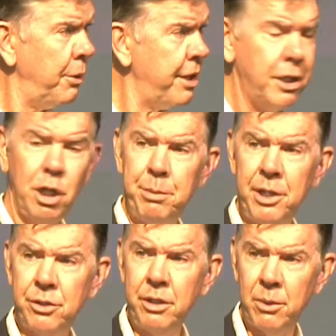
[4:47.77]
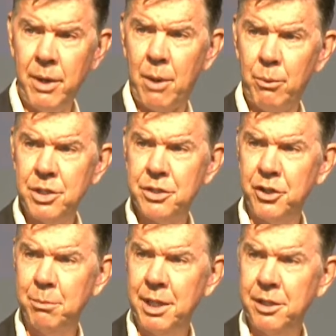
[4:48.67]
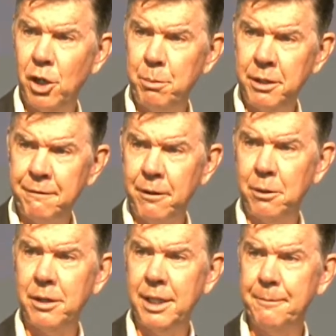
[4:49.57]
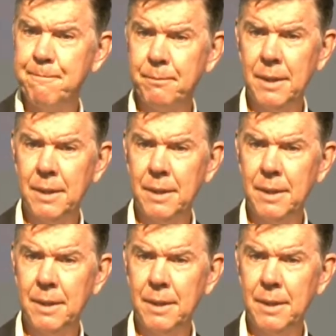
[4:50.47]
No Ethiopians. You need to outreach to some Ethiopian folk there.